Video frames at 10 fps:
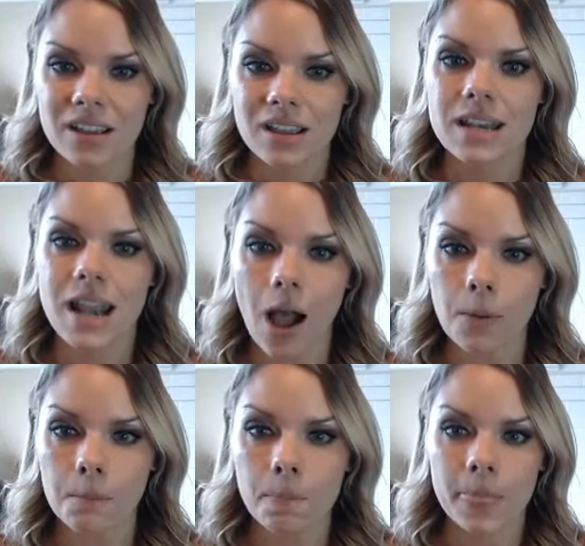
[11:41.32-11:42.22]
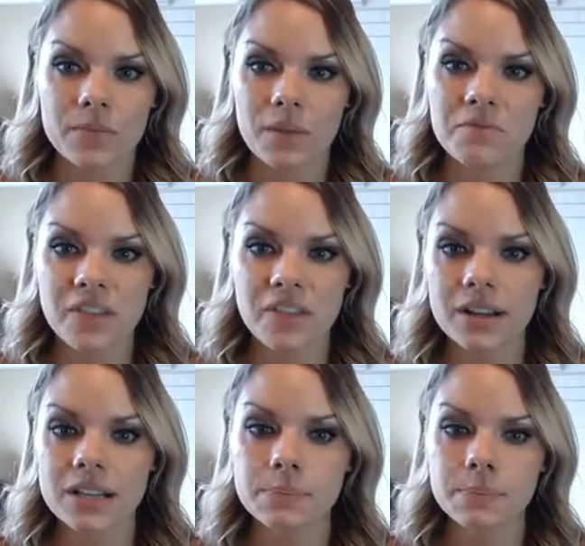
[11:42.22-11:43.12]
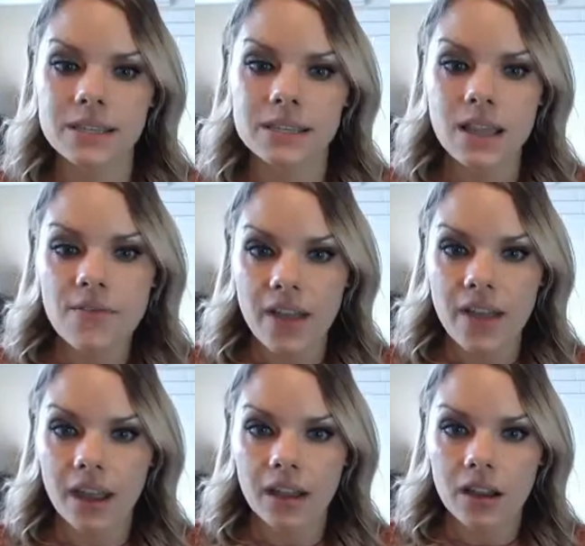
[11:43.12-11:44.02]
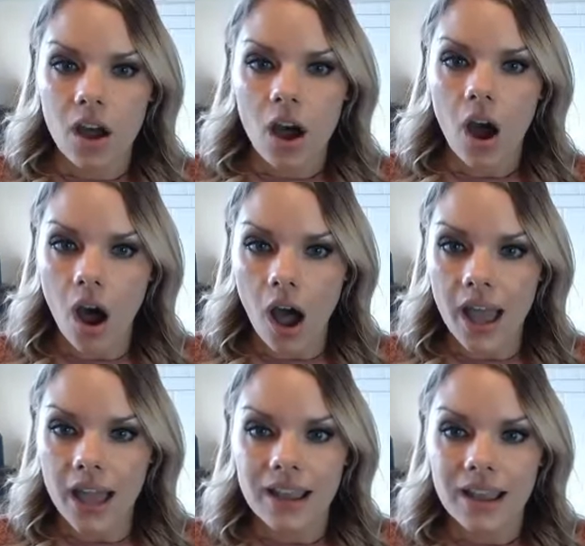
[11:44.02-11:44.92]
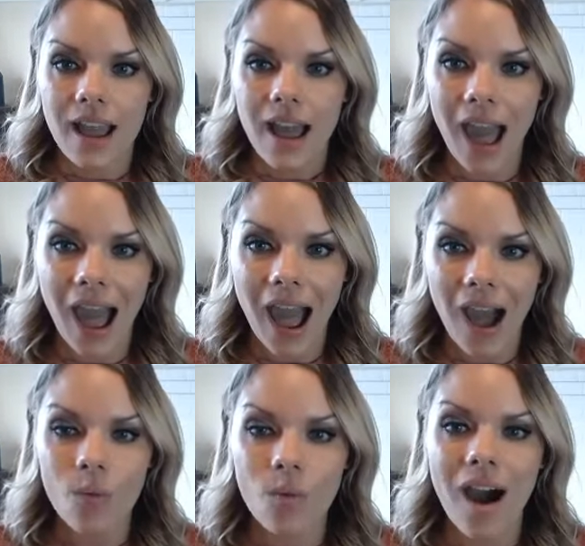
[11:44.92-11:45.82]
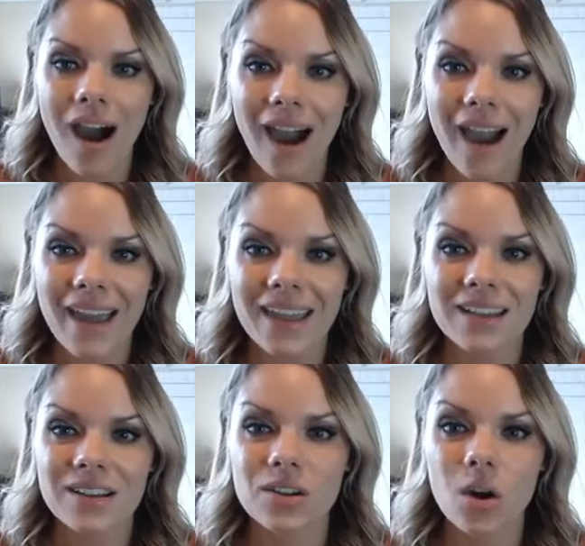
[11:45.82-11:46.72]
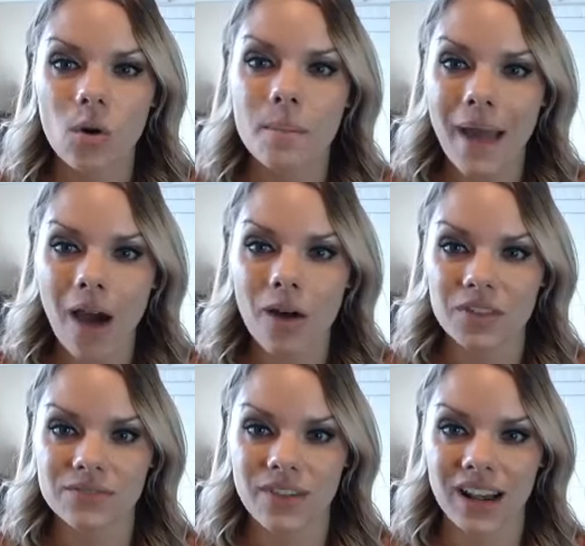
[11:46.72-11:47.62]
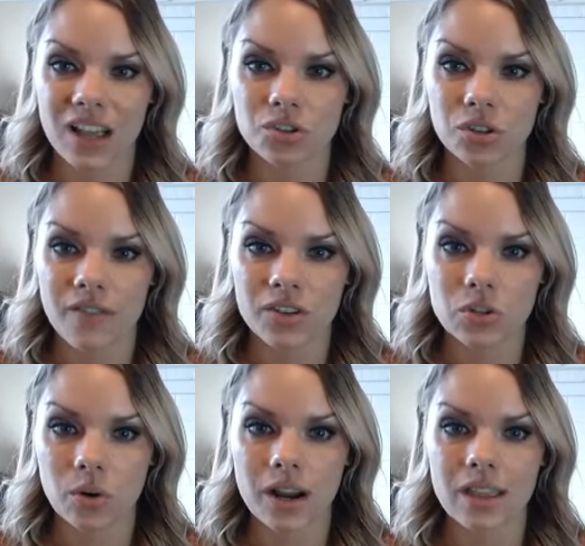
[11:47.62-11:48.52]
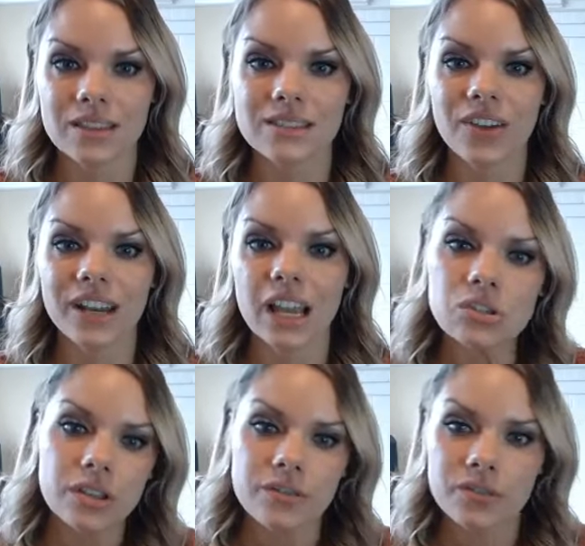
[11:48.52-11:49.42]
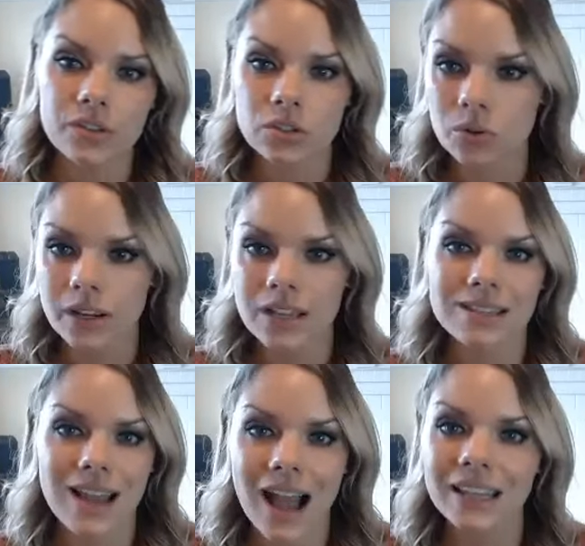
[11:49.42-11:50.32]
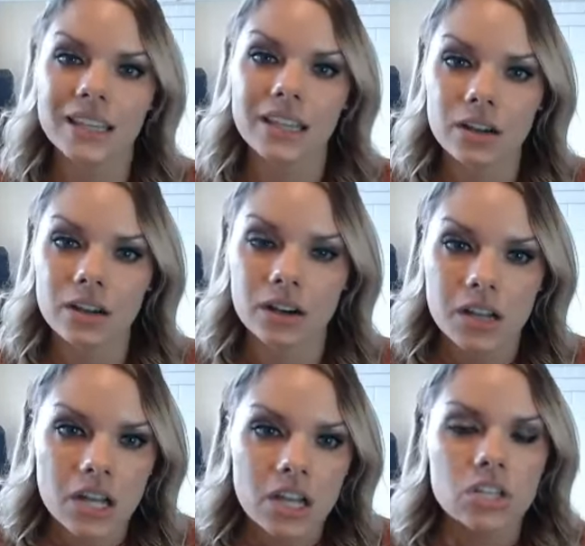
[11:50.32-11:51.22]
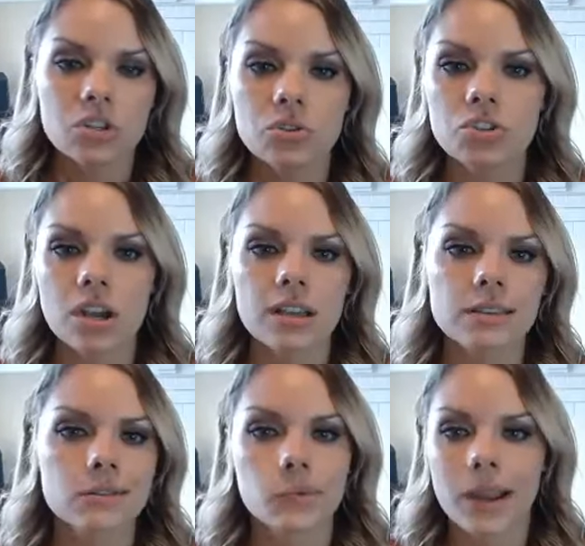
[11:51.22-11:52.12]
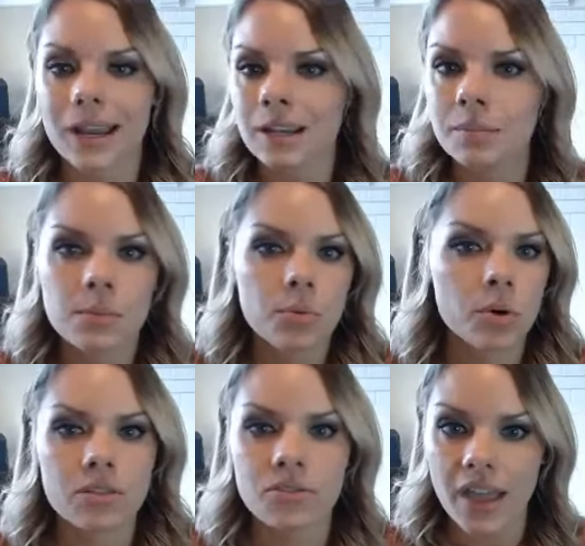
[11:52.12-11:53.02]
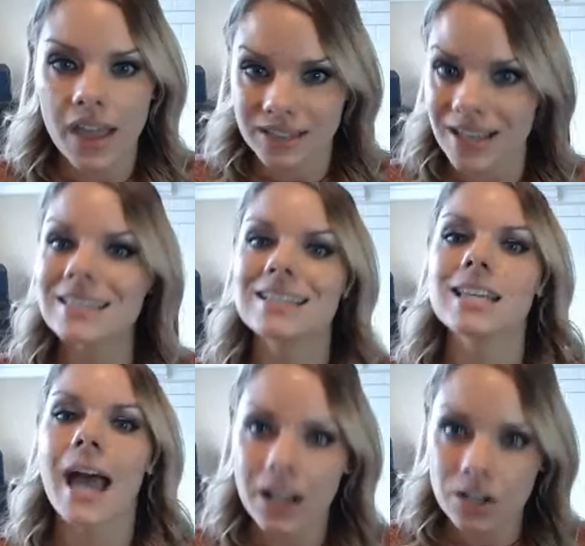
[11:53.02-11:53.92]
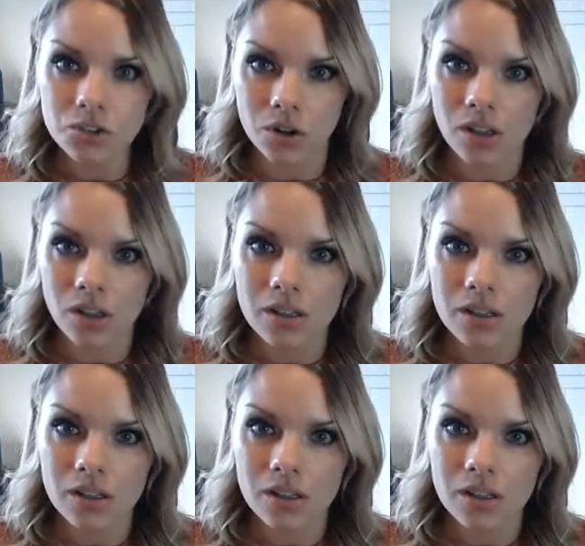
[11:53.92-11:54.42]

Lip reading: Now, I'm very specific on how I go about this financial inventory. This financial inventory is not here to just randomly put in things. It's intentional.